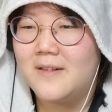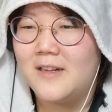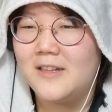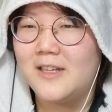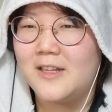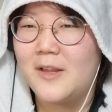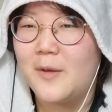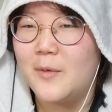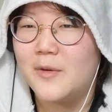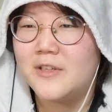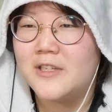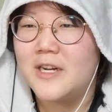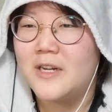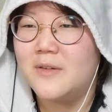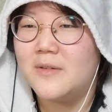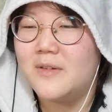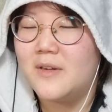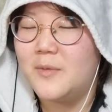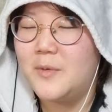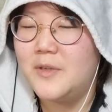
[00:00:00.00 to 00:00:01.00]
I thought they were
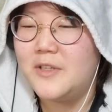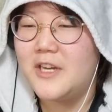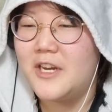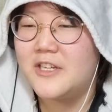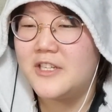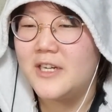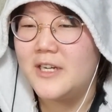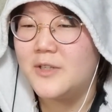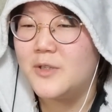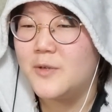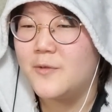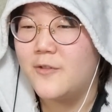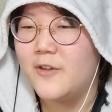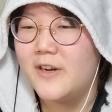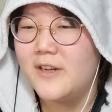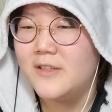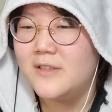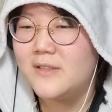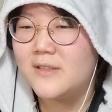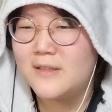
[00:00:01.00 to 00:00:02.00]
child. Weren't they childhood
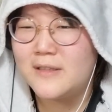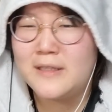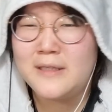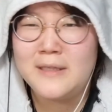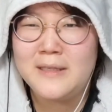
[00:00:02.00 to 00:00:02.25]
friends?